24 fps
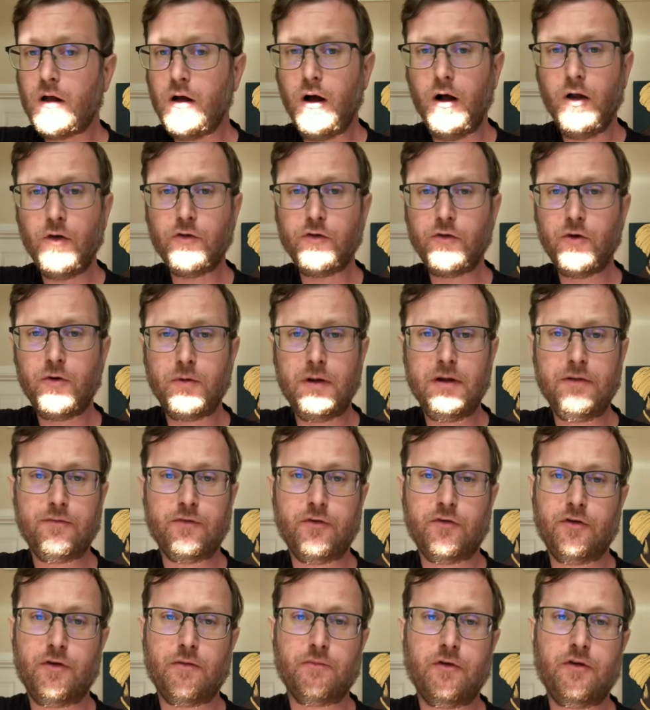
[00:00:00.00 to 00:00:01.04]
also, if for
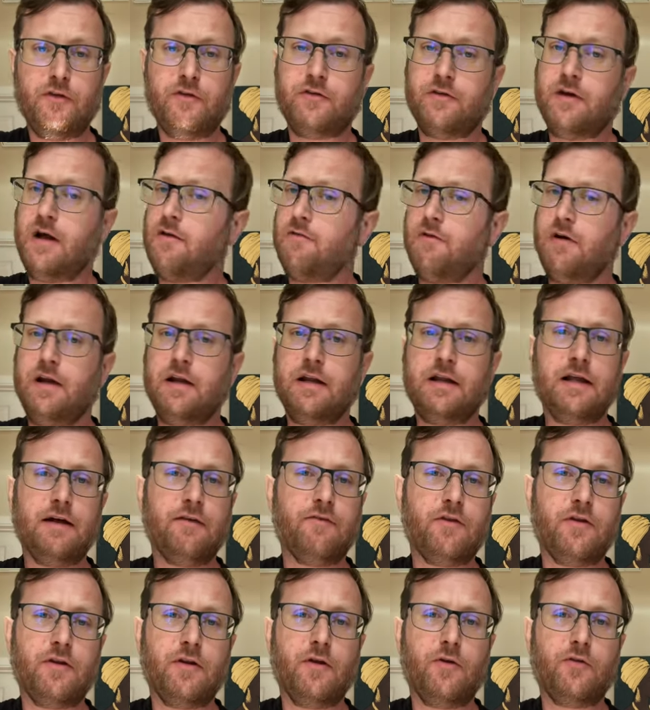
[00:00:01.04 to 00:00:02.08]
some reason you're not ready to
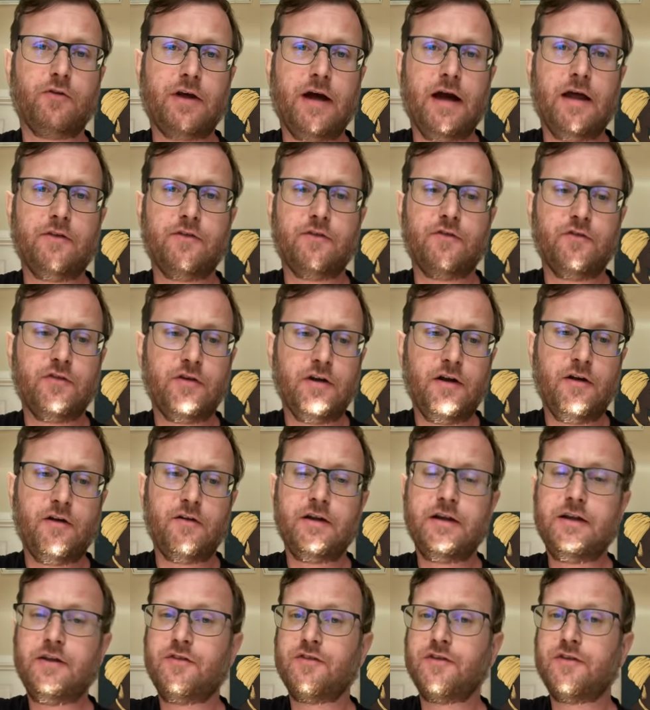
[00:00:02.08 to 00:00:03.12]
give to those kinds of
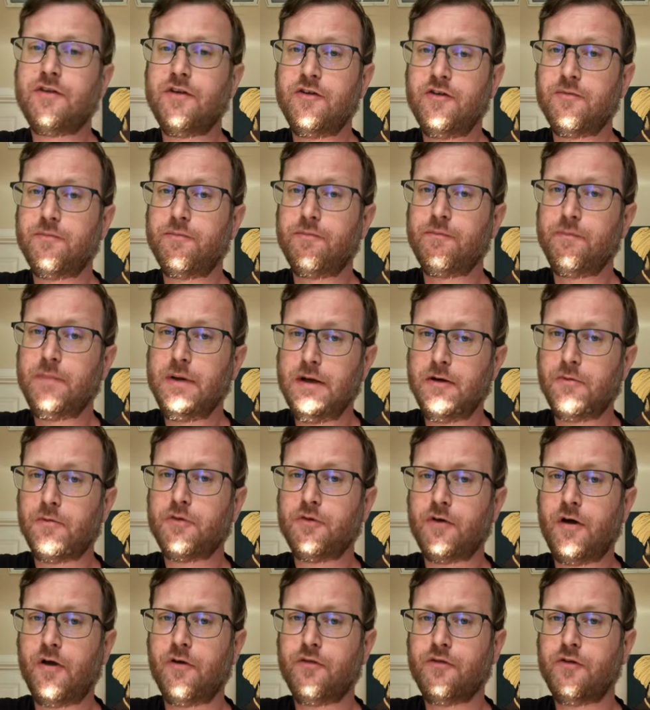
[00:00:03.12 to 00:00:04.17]
charities, this beer
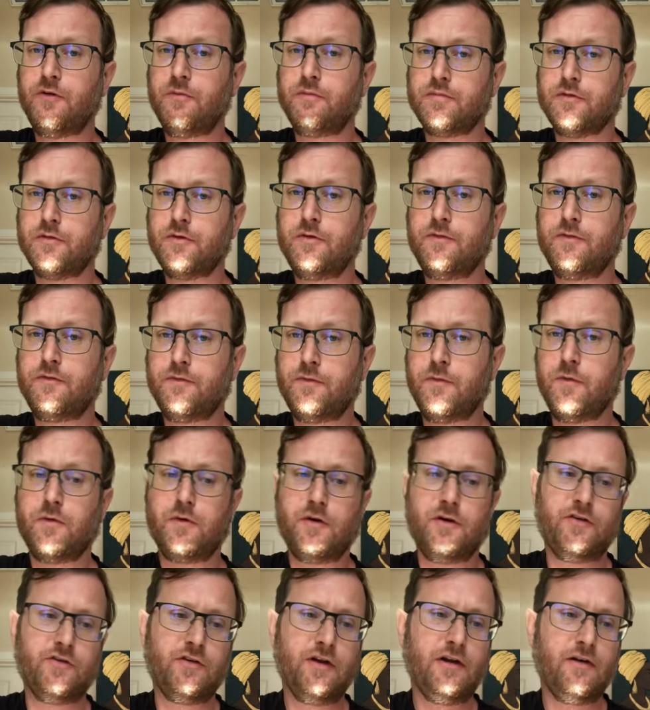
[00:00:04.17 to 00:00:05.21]
was also brewed for a
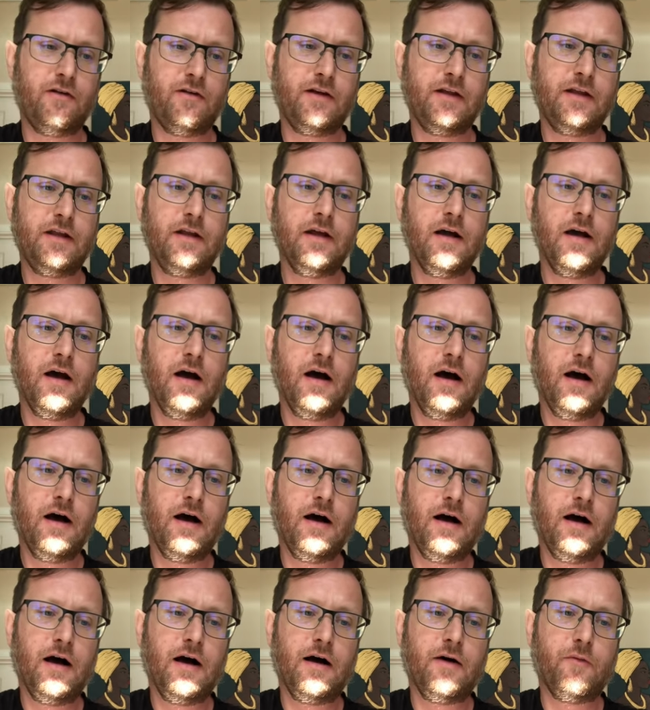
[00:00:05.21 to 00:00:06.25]
charity,
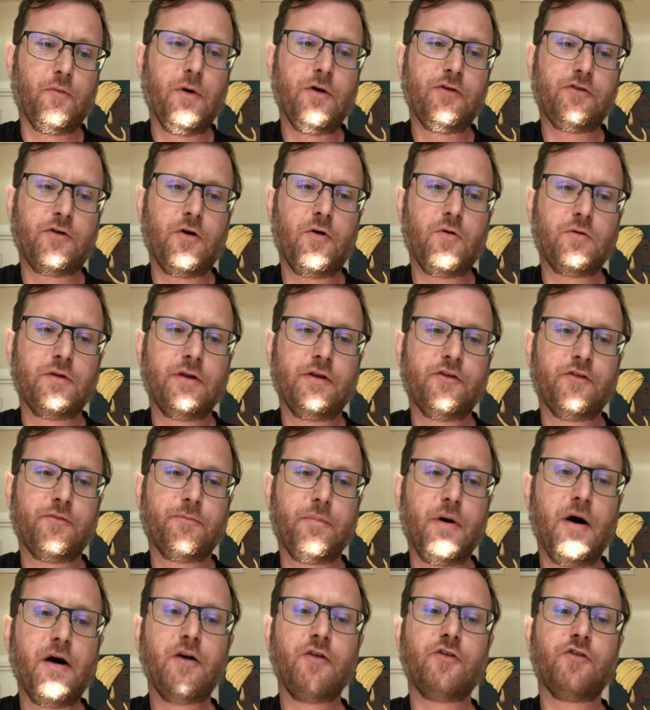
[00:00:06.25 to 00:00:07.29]
uh, West Oakland's
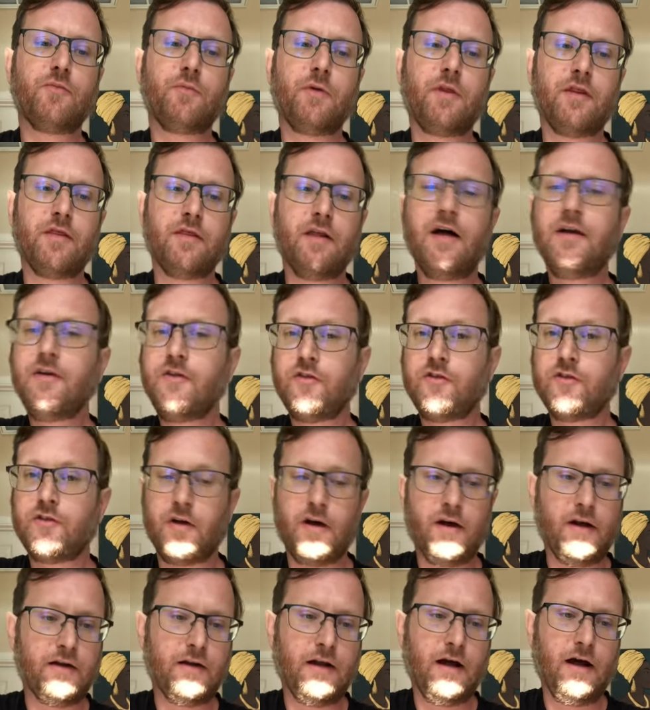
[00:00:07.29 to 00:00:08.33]
Punks with Lunch,
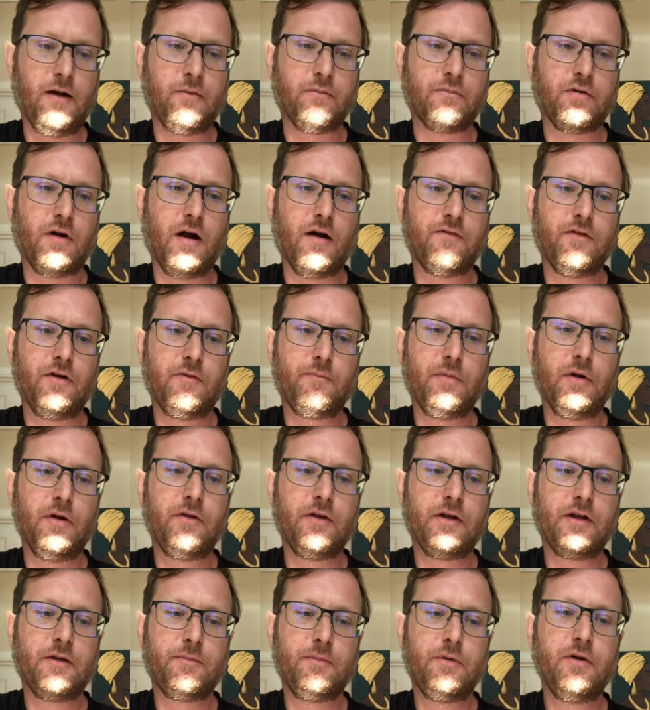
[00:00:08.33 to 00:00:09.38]
a nonprofit
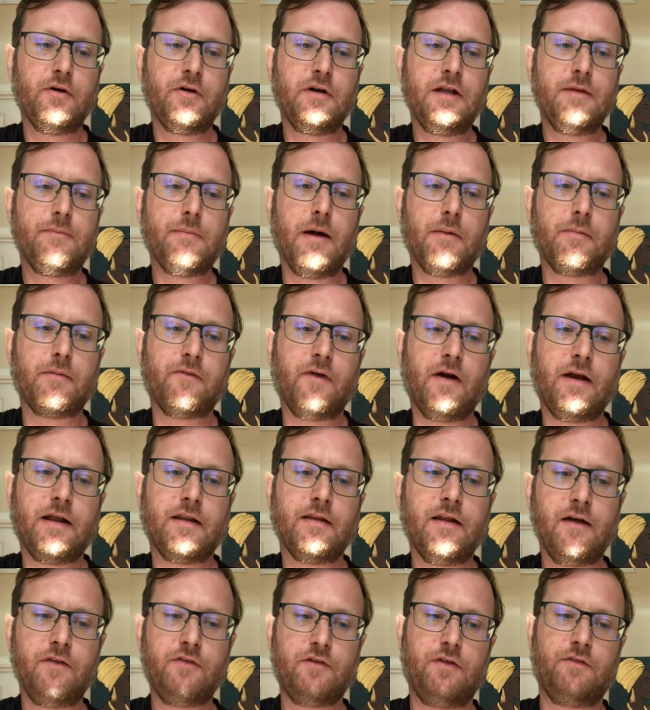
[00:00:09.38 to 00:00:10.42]
building community by providing
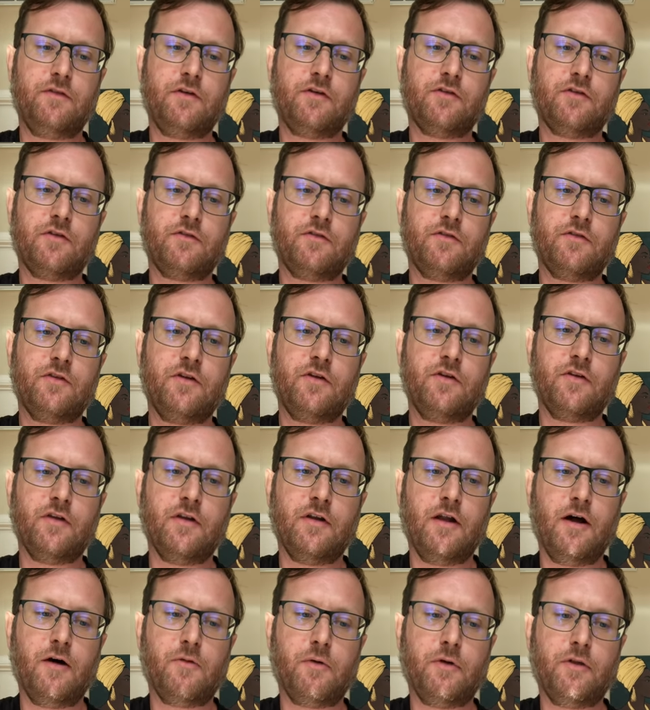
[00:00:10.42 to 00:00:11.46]
life saving services
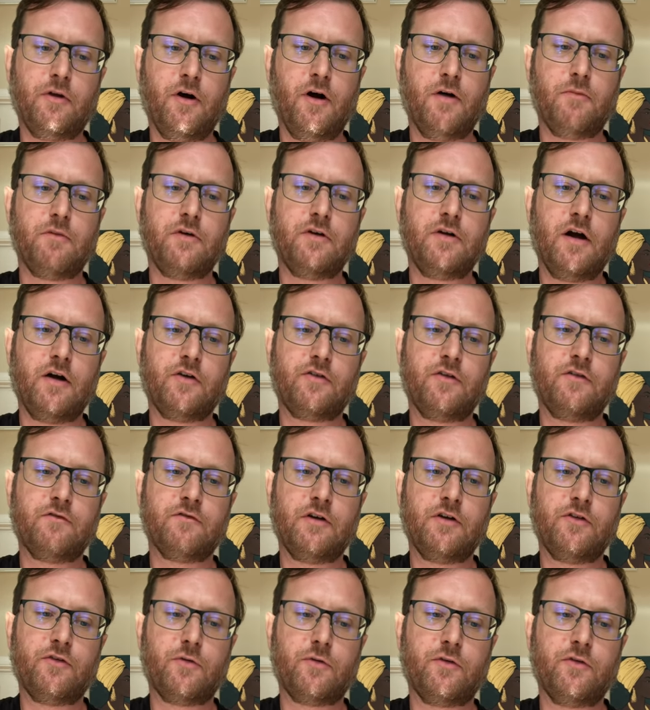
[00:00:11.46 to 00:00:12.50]
along with harm reduction
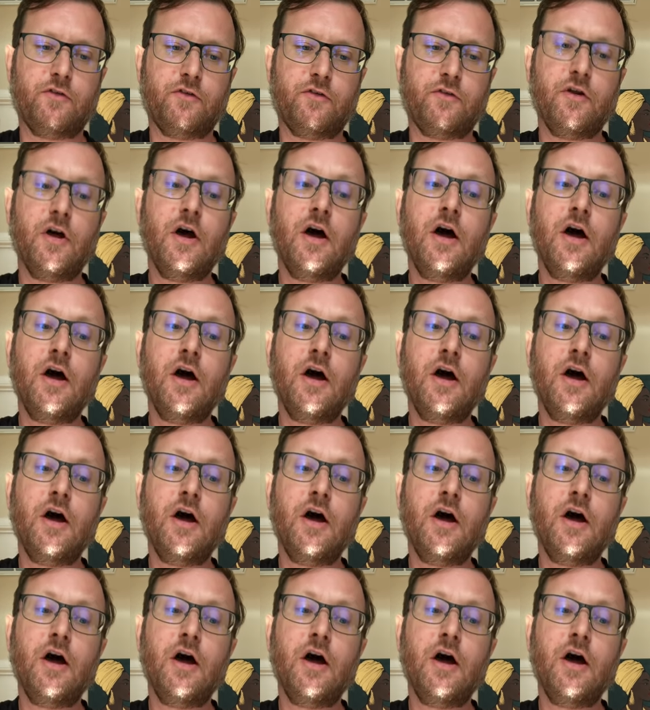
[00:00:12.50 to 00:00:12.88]
resources